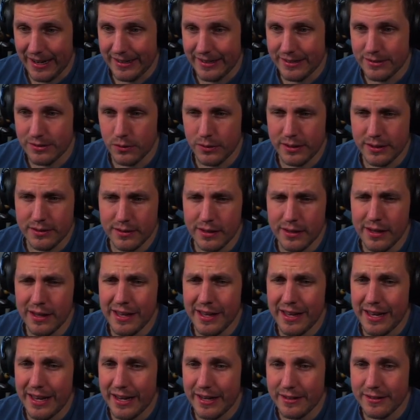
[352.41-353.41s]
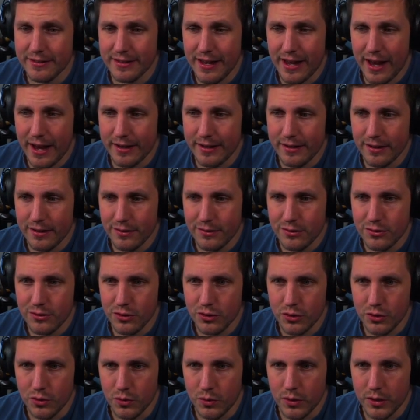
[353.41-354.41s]
So he's not
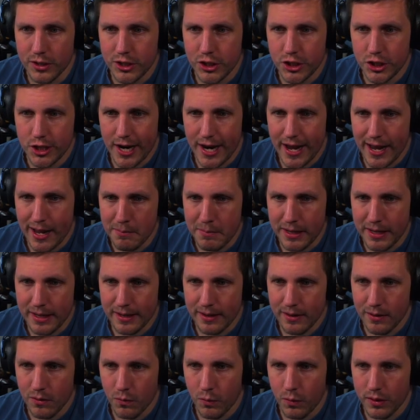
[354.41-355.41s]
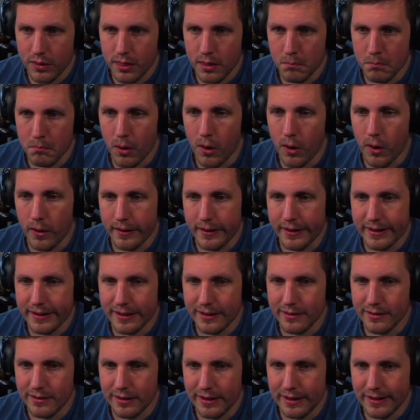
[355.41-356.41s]
too shabby with the ball. He
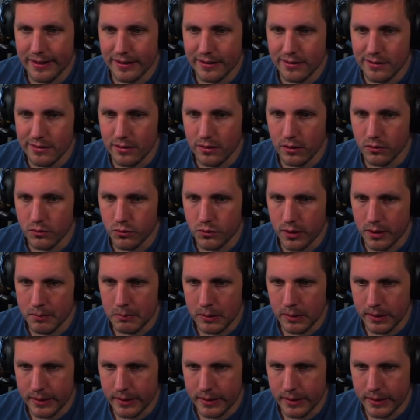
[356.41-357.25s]
can still dribble.